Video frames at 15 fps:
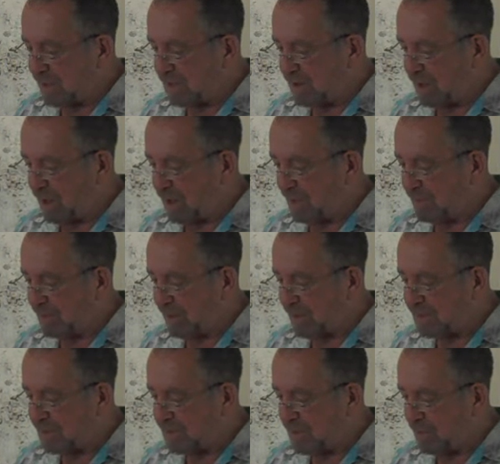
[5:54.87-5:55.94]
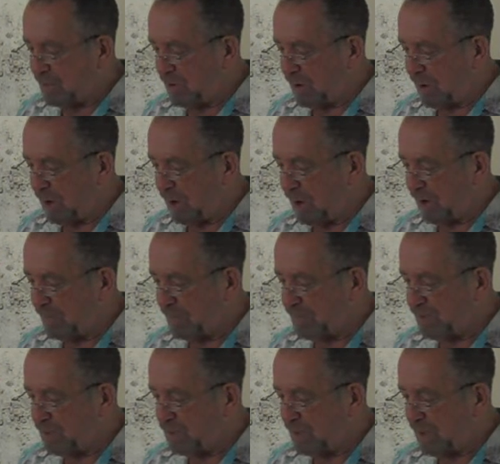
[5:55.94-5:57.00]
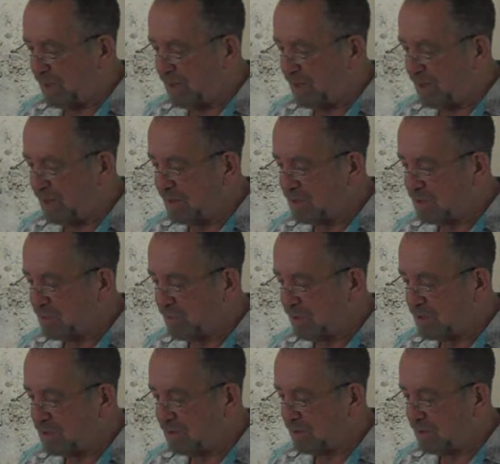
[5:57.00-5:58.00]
the lovely gaze where every eye doth dwell,